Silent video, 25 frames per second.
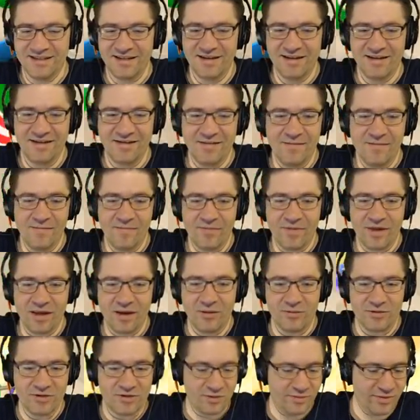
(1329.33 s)
And
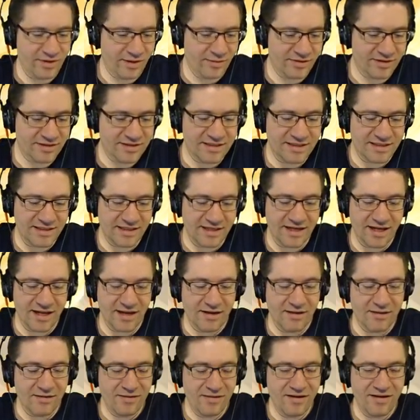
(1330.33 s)
we should be able to see it
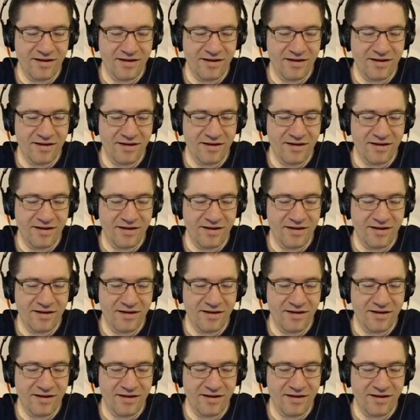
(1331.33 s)
now.